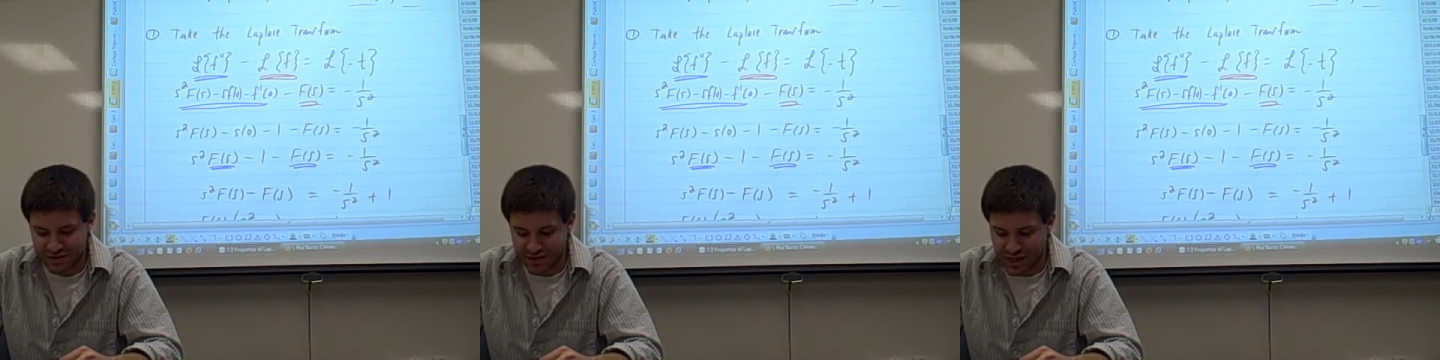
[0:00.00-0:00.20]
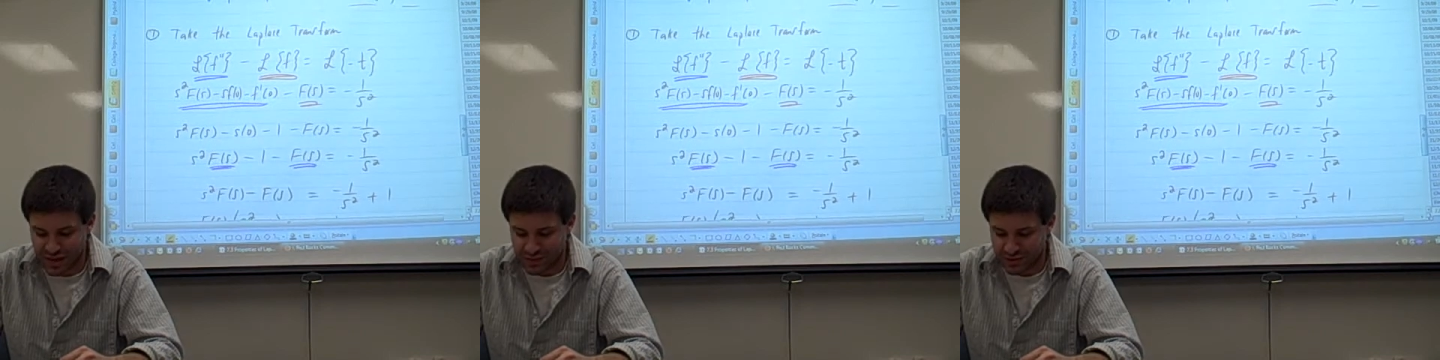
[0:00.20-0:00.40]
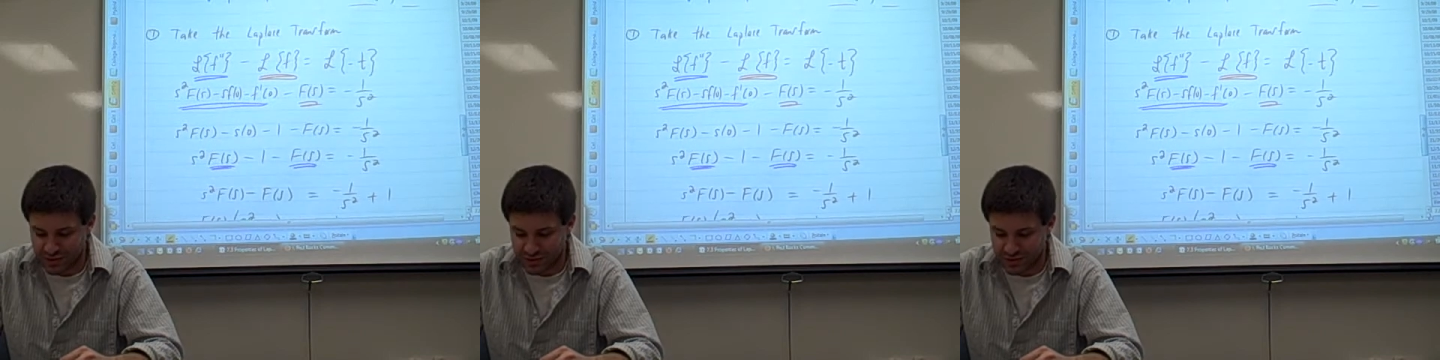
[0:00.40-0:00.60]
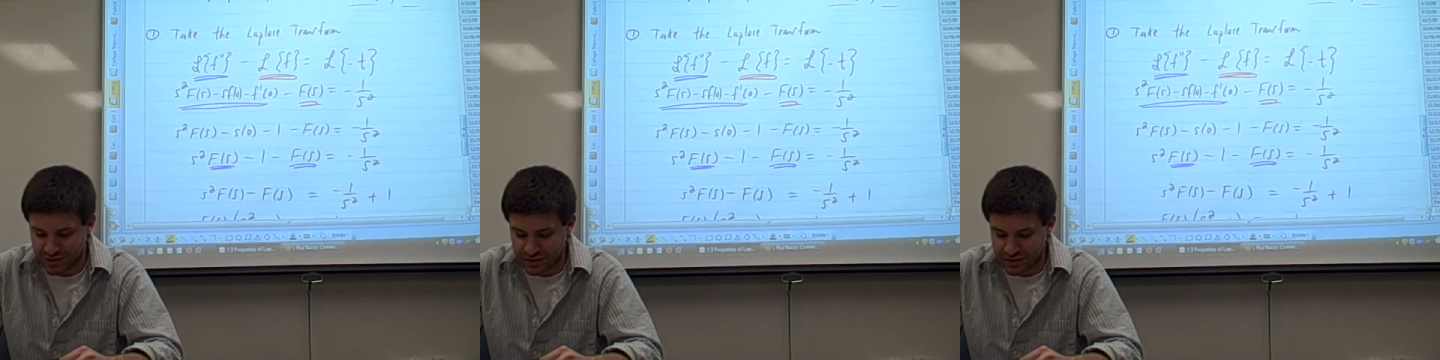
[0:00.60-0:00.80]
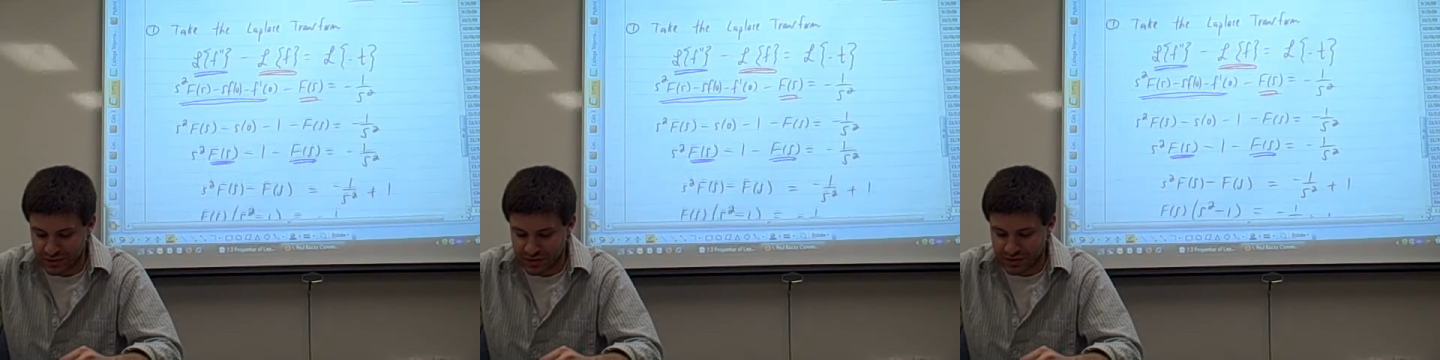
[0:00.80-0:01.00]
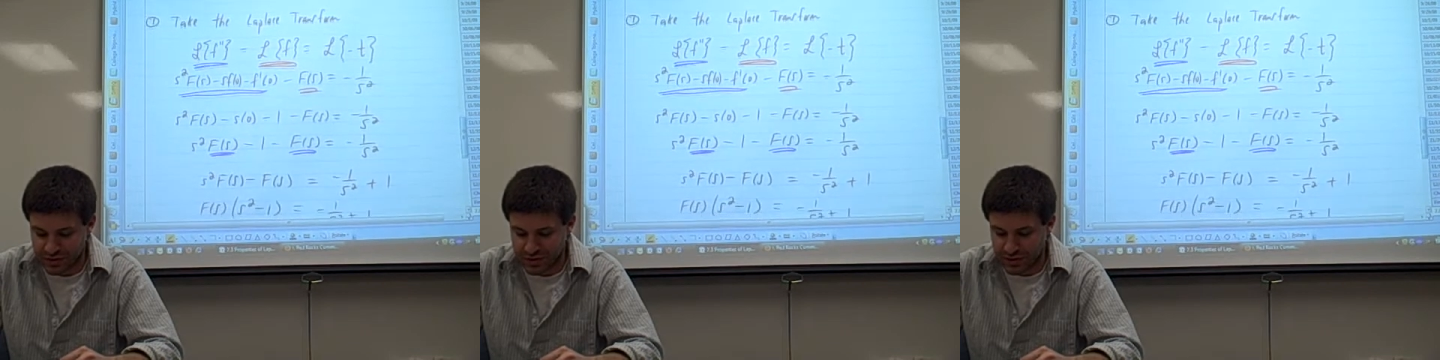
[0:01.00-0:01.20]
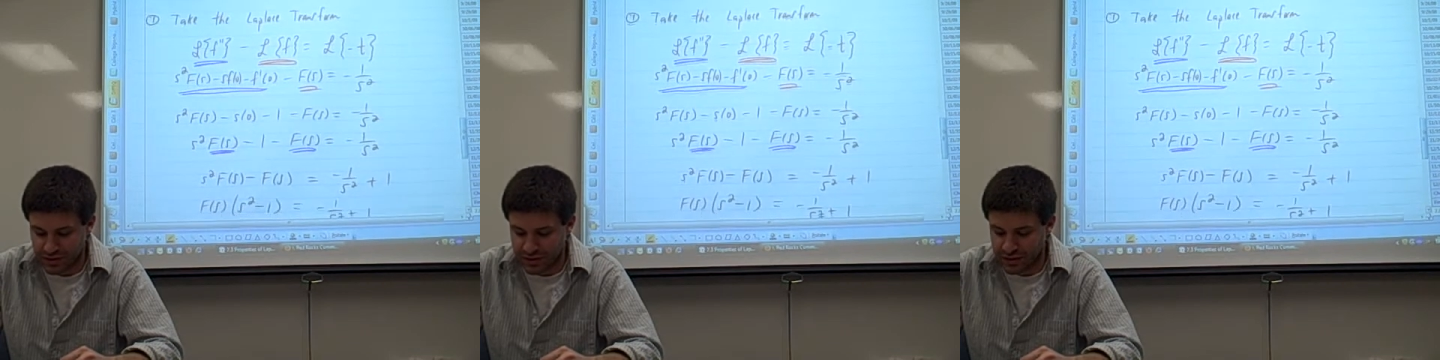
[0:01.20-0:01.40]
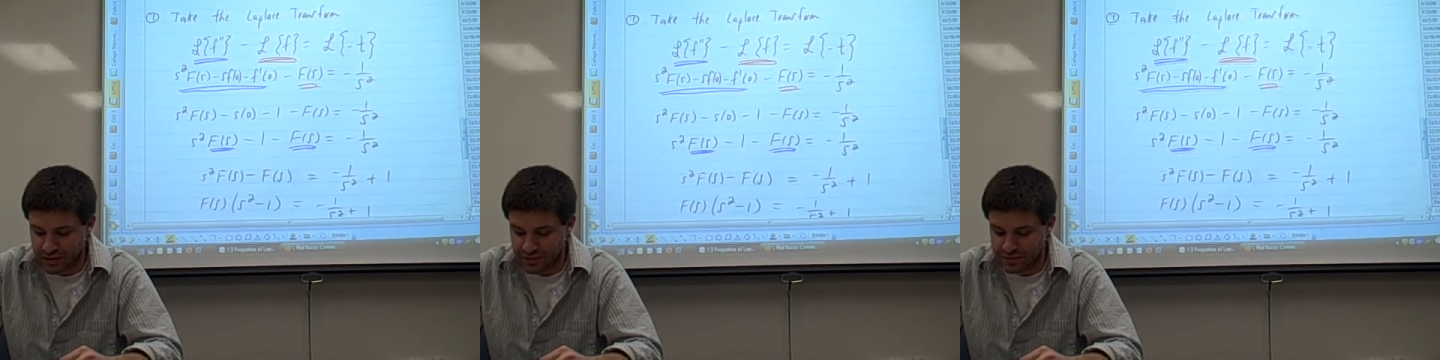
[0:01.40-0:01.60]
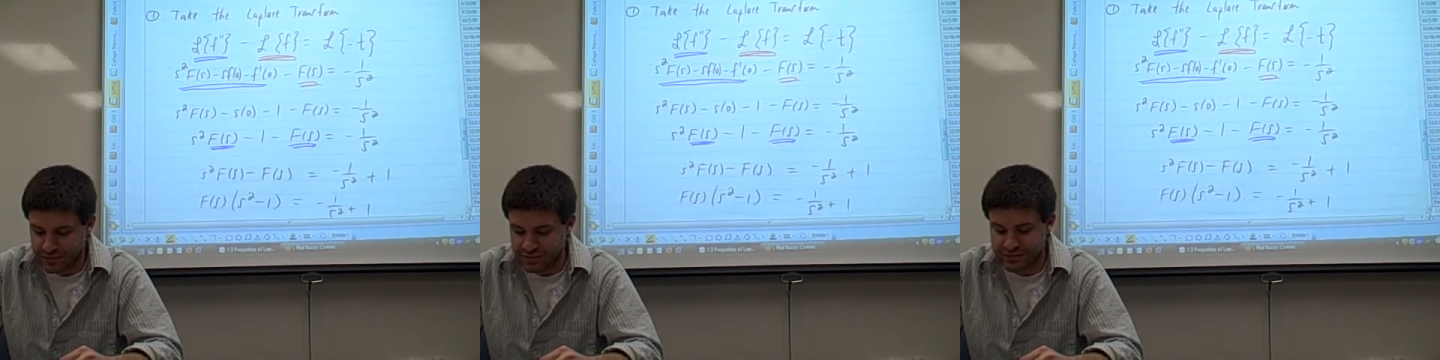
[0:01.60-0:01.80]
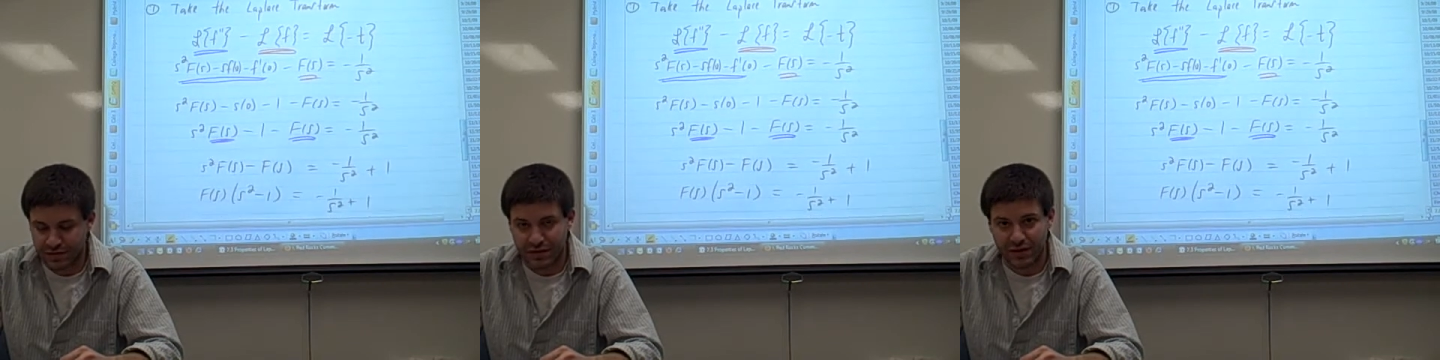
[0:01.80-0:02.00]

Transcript: example of